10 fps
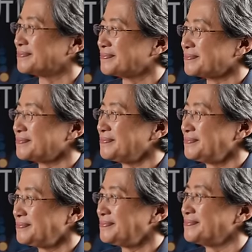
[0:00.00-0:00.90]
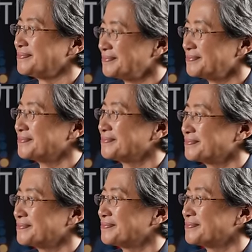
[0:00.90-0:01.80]

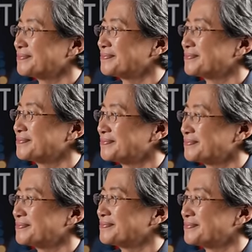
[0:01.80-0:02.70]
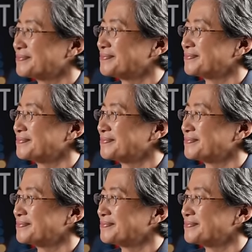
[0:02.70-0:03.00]
No words are spoken by the person on screen.